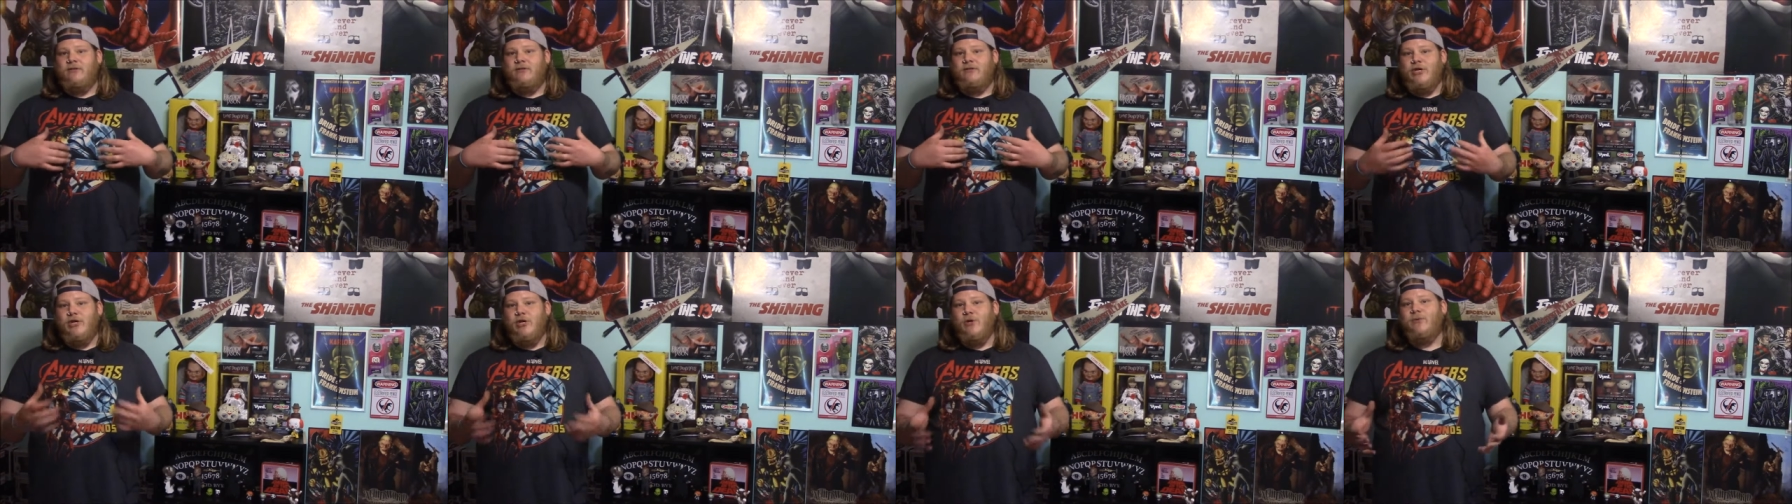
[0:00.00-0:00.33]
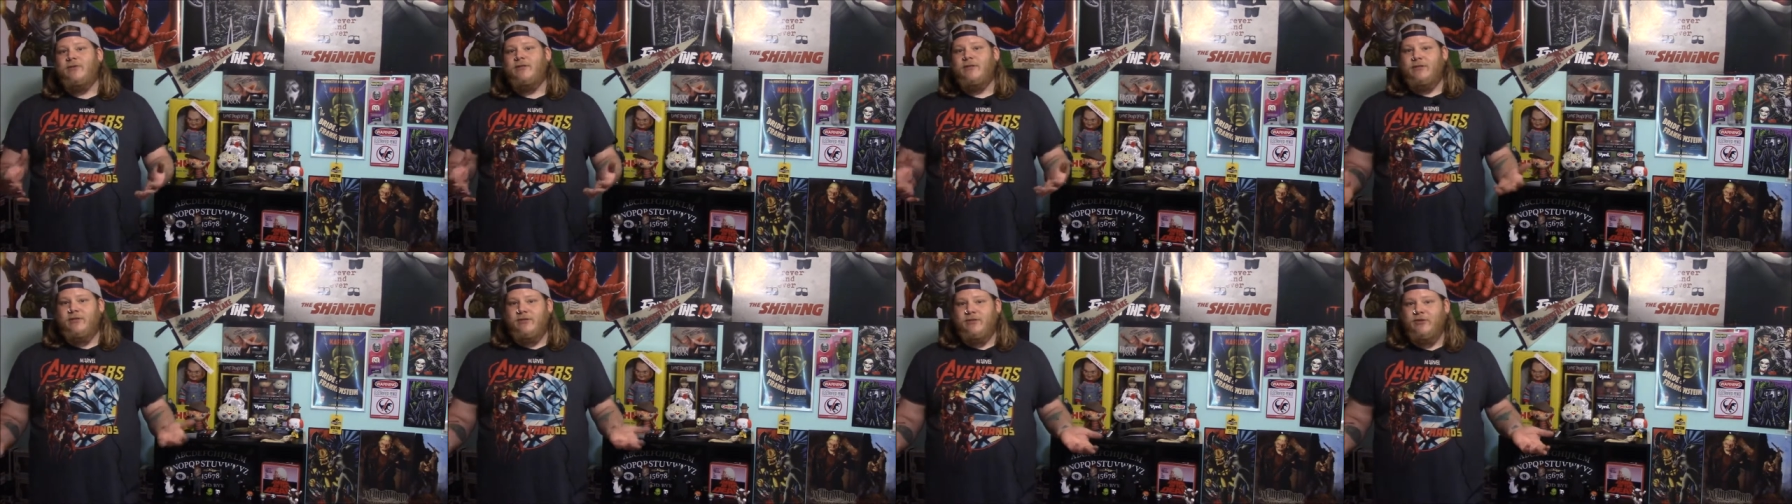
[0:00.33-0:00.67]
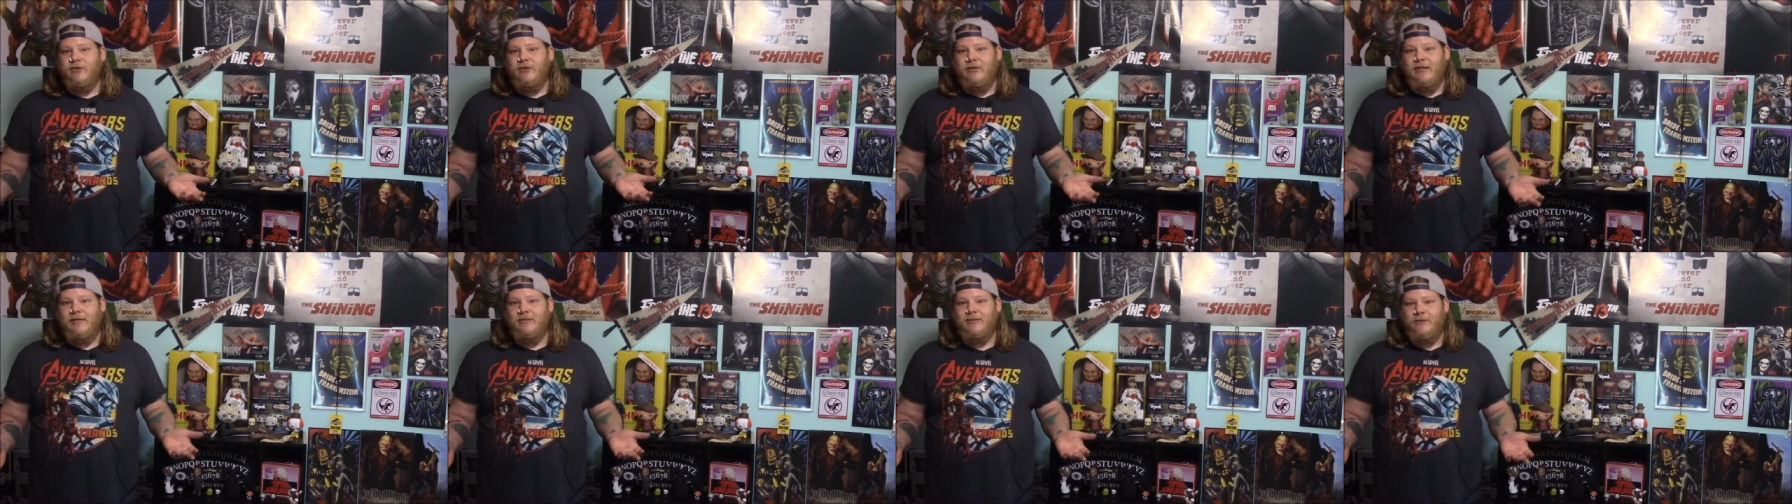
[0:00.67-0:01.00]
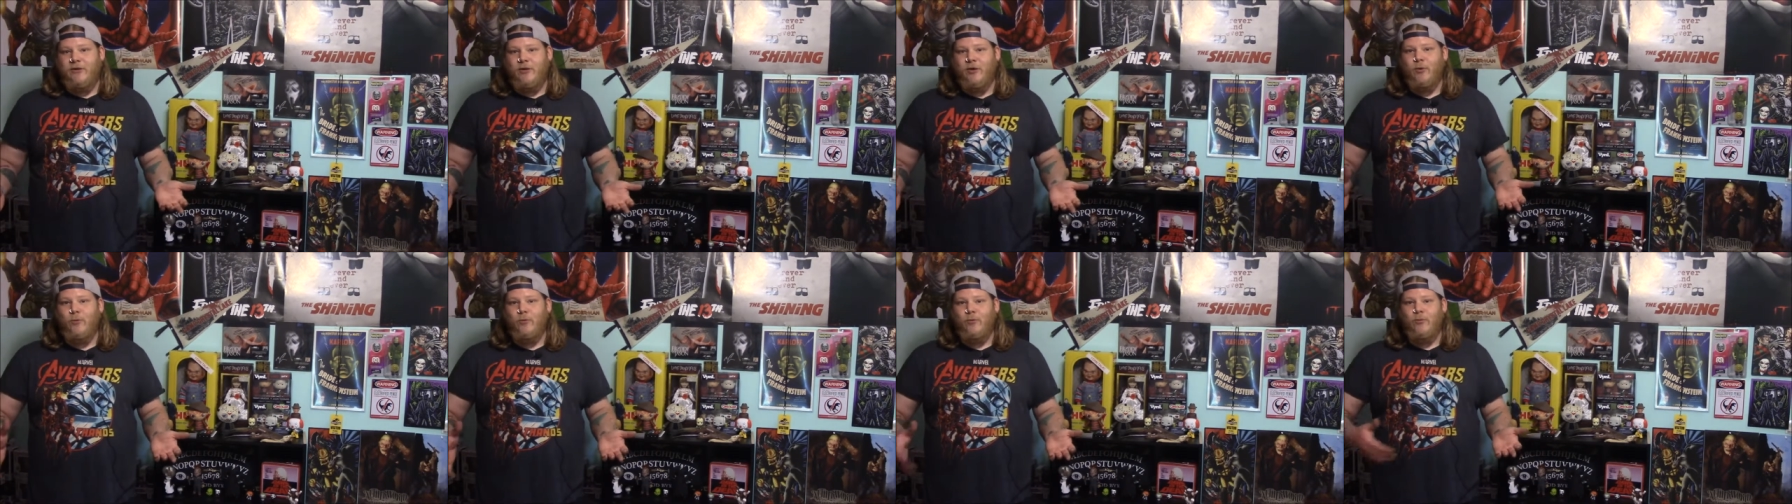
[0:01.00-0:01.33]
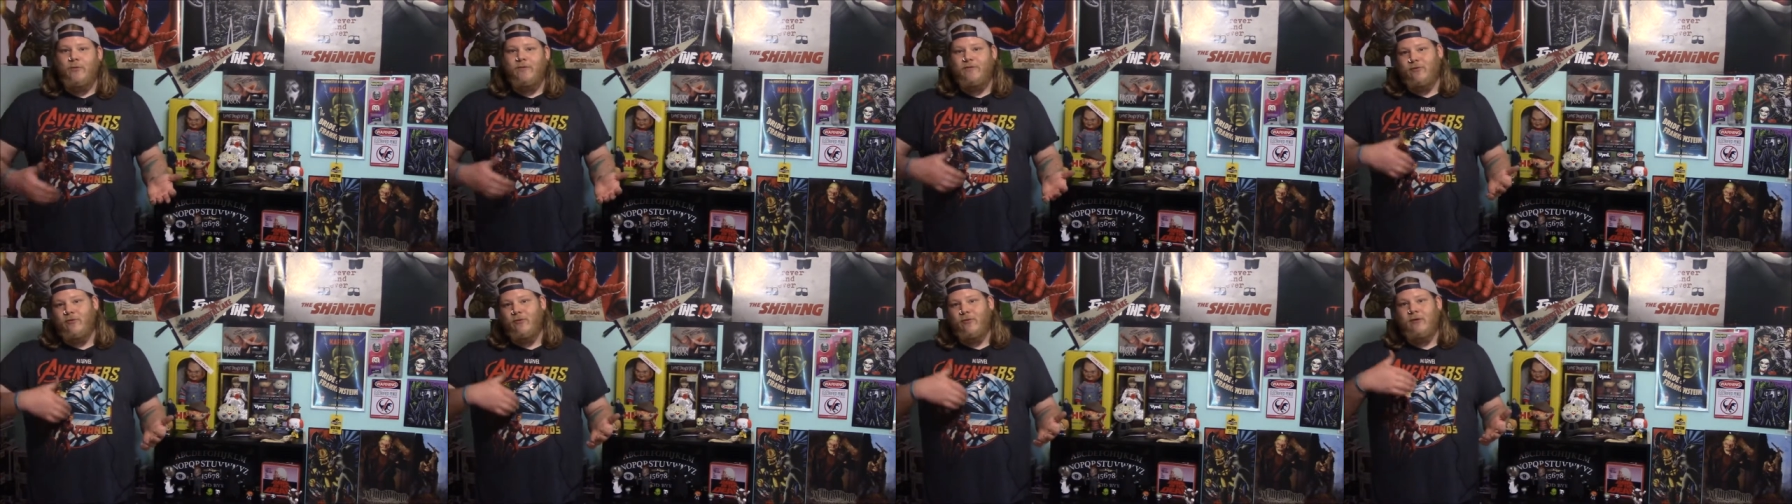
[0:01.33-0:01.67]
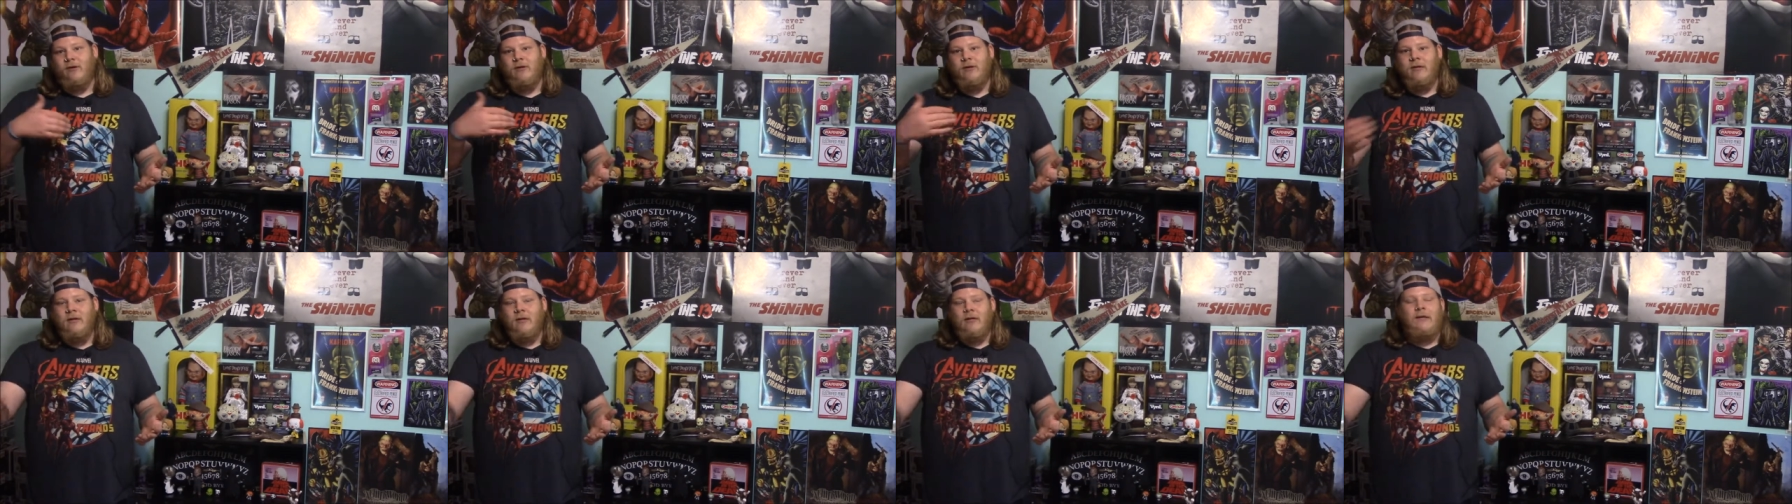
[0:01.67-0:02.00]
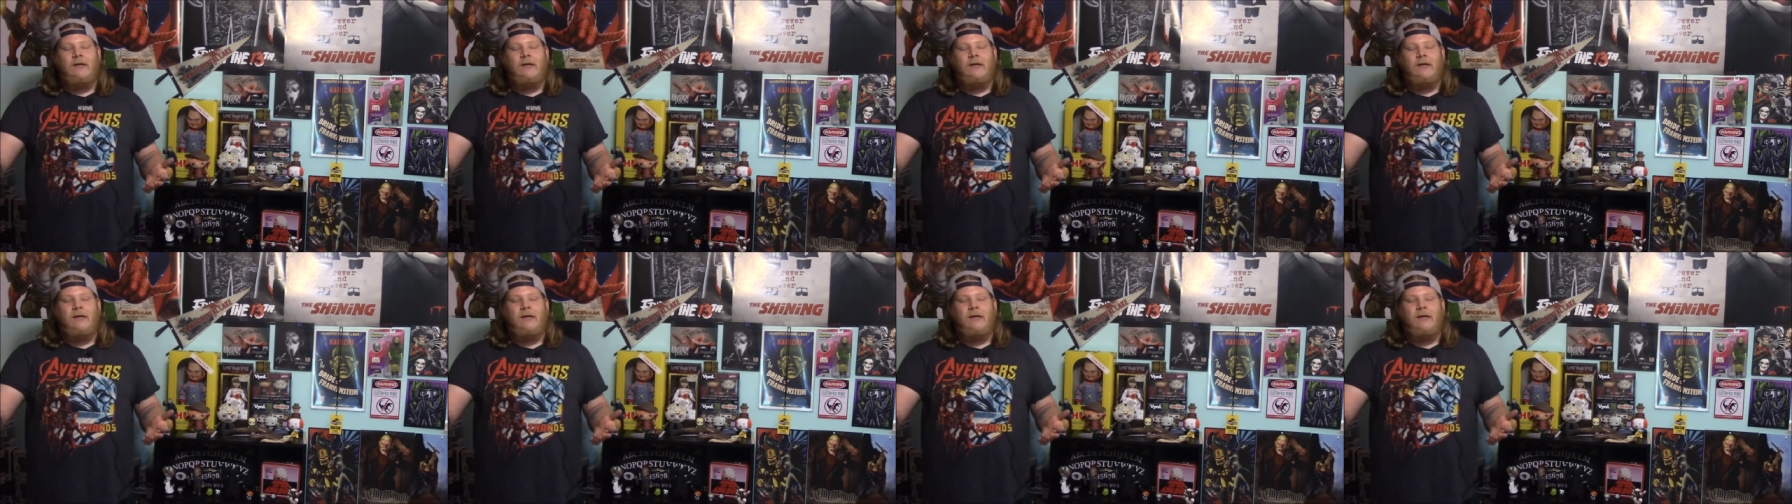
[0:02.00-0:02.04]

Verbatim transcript: note so you guys know before